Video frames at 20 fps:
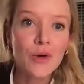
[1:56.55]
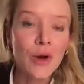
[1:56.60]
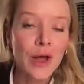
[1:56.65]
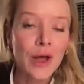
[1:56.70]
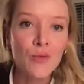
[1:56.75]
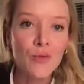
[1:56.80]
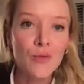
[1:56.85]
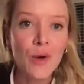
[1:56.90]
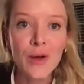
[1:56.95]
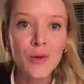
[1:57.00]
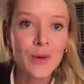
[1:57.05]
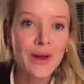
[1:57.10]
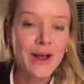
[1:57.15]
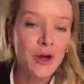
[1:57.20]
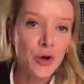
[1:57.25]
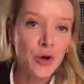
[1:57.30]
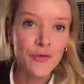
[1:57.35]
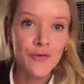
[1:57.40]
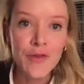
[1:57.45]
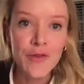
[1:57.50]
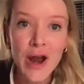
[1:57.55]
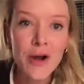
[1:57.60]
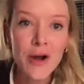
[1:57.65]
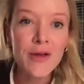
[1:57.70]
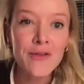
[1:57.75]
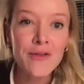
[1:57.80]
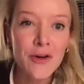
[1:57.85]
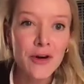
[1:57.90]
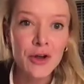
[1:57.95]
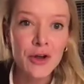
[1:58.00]
like right wing or very
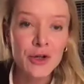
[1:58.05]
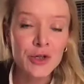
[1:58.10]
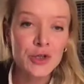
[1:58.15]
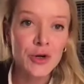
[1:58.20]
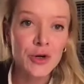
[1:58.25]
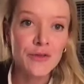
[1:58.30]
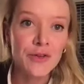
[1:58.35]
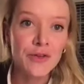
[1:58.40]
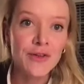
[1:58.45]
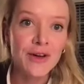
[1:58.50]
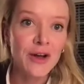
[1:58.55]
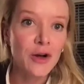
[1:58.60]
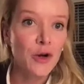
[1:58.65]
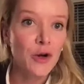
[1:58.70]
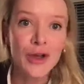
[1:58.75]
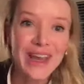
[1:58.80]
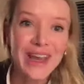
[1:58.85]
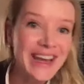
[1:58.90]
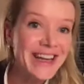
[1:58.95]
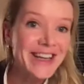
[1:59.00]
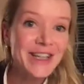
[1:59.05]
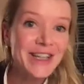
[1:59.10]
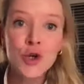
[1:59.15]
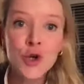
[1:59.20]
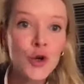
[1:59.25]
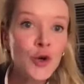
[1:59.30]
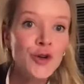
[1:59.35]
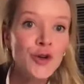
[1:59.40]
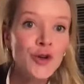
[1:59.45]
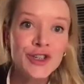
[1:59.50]
very conservative outlook it
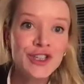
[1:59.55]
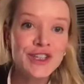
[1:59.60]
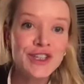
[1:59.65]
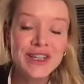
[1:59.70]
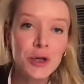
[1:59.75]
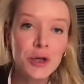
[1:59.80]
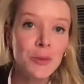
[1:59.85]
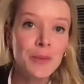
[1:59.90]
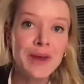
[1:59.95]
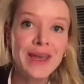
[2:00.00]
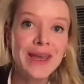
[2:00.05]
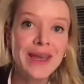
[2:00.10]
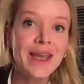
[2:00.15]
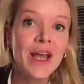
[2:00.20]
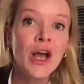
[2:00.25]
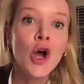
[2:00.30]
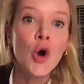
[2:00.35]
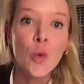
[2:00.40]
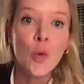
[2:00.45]
could still be